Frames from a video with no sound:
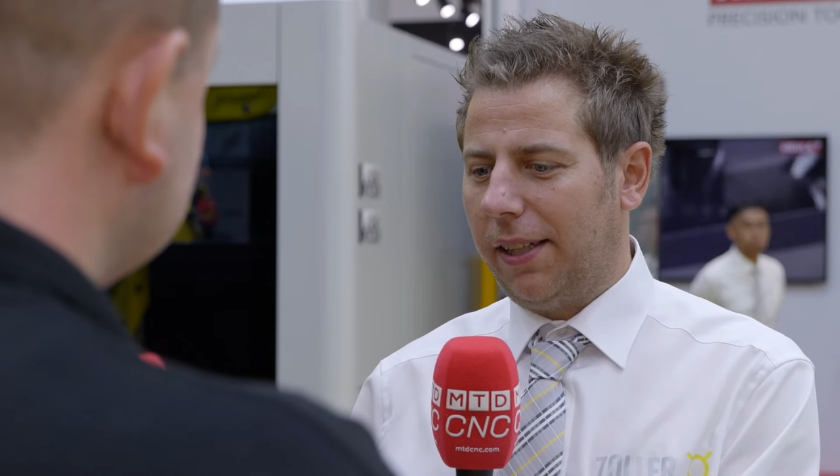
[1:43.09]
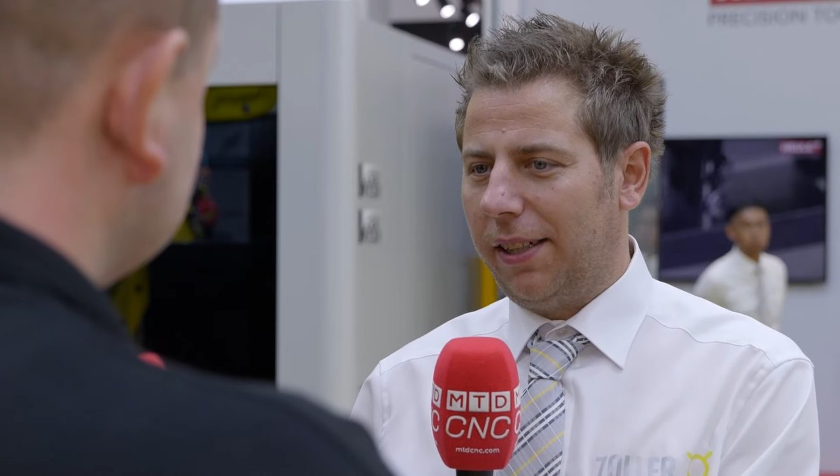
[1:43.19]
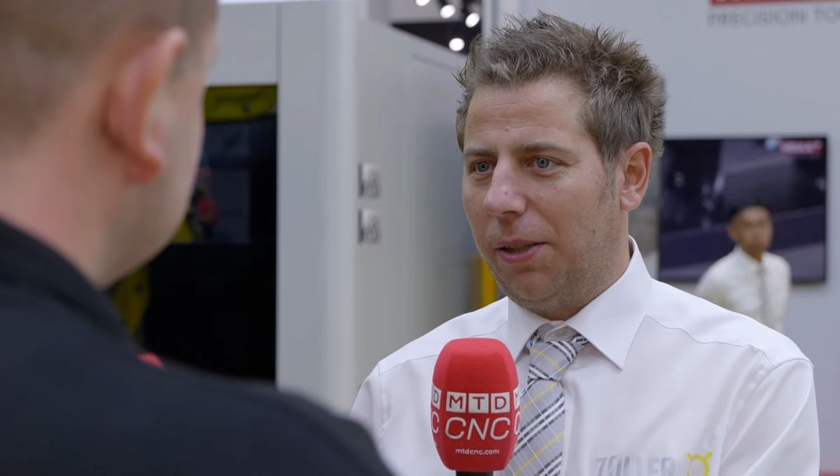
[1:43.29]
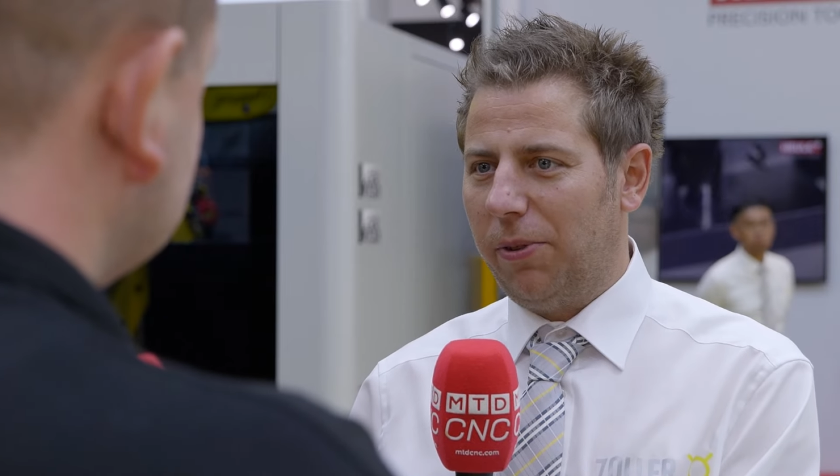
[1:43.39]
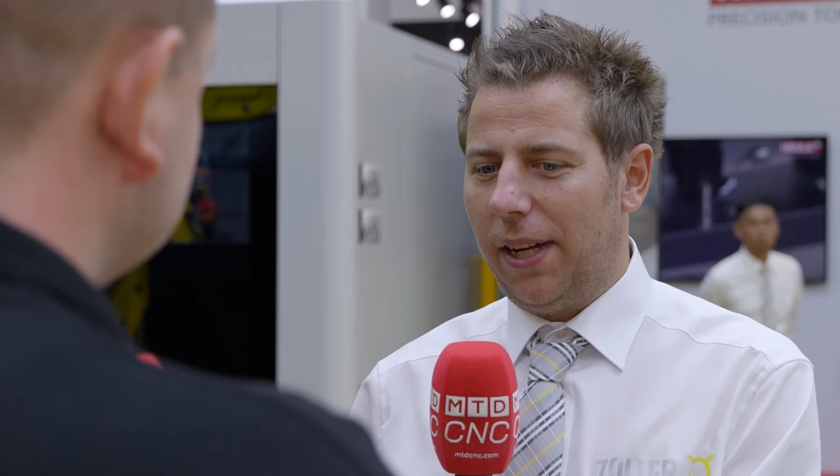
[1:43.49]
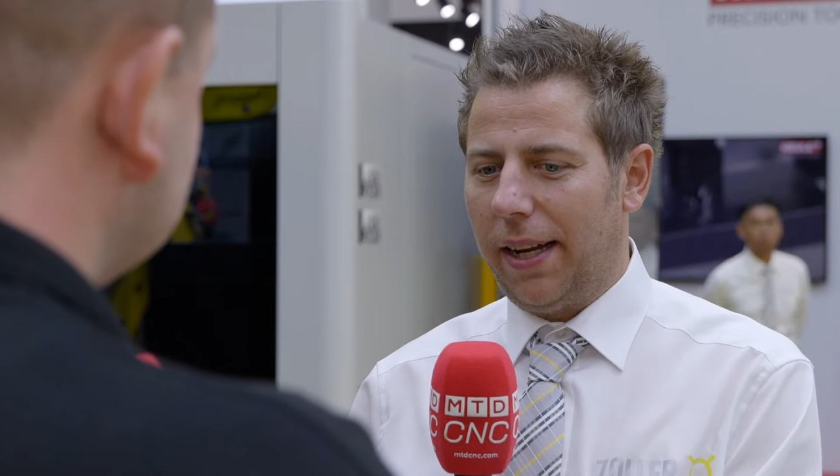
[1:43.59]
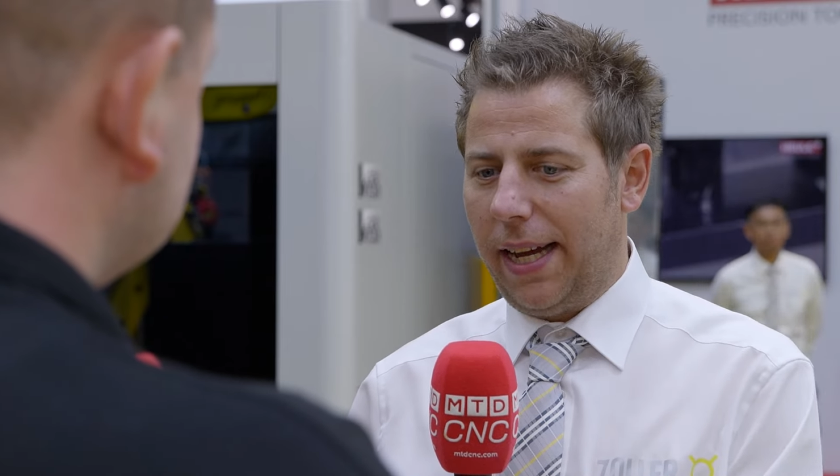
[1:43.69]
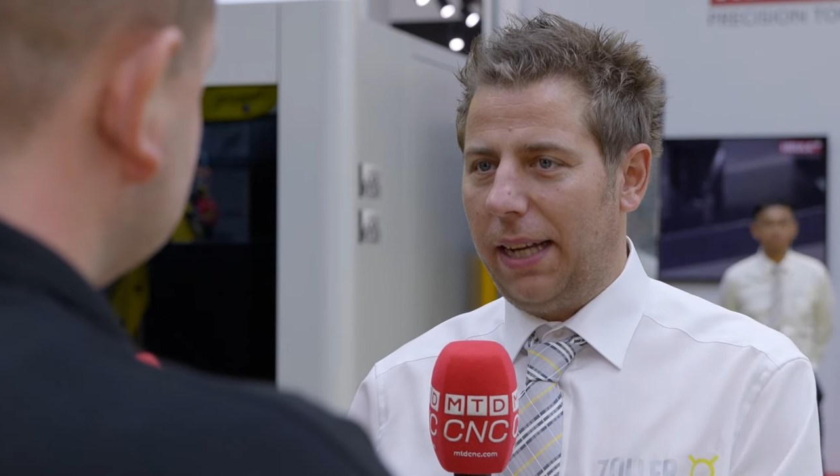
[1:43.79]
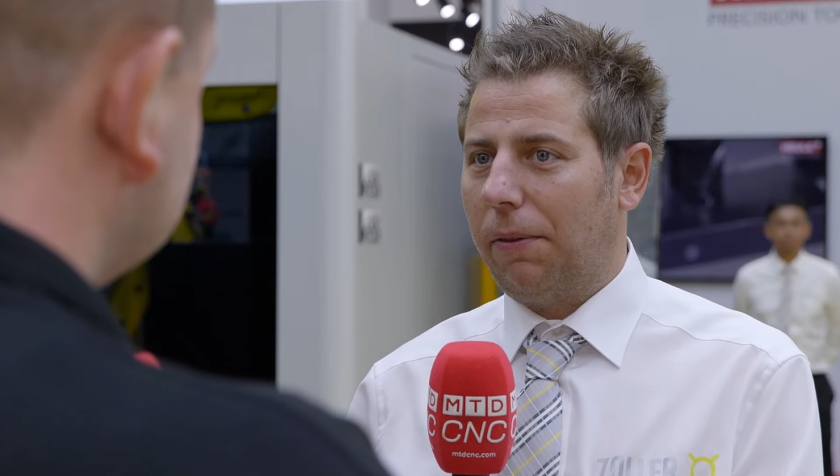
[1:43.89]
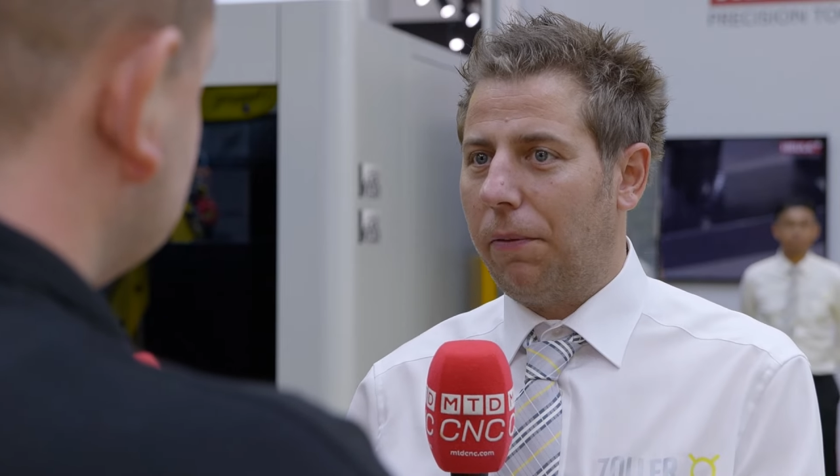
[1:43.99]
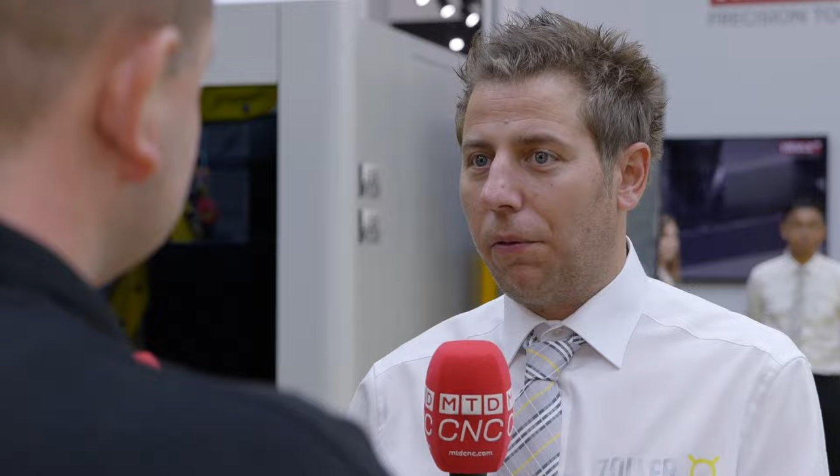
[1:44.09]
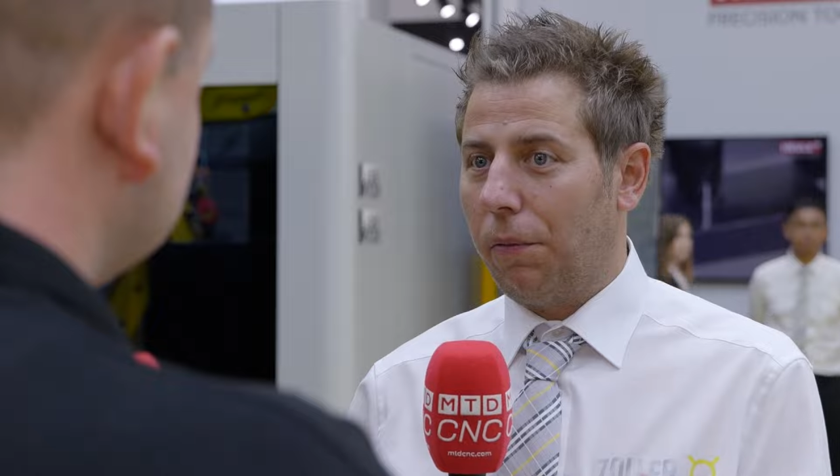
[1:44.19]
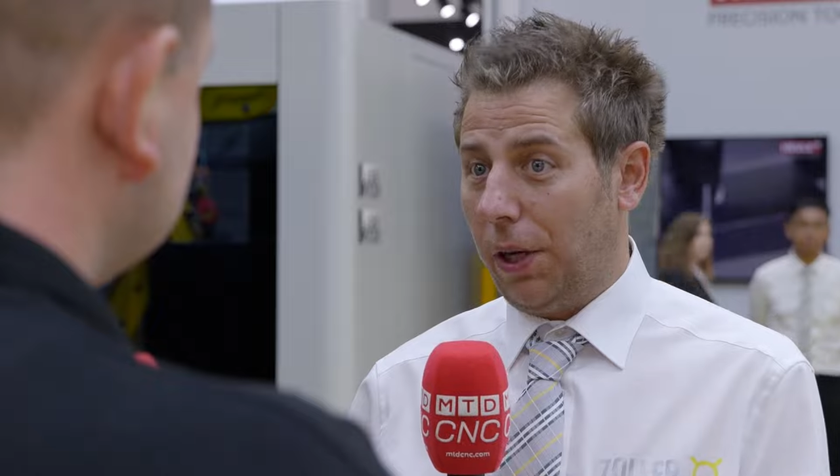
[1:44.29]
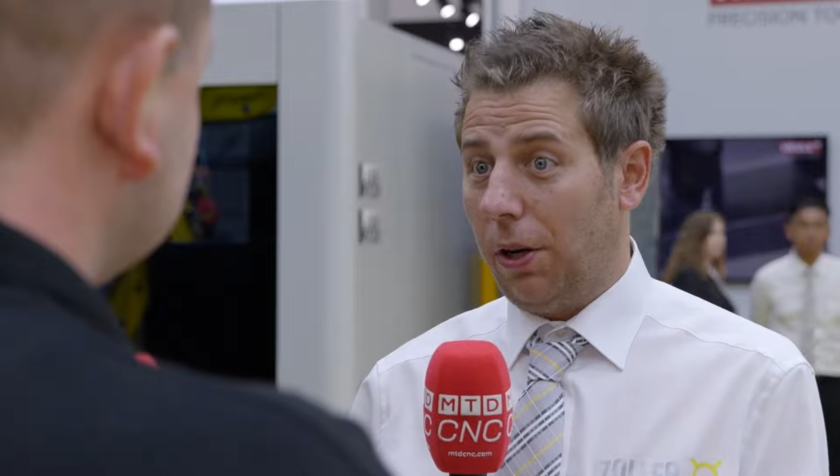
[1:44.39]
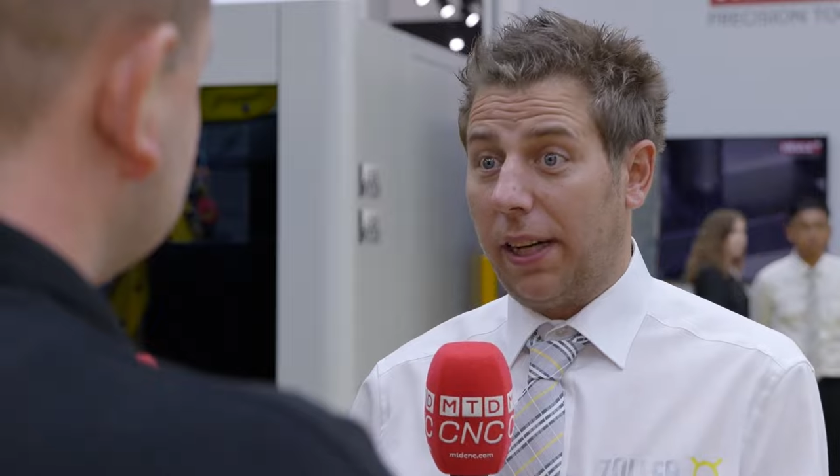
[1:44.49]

systems like that, when you're an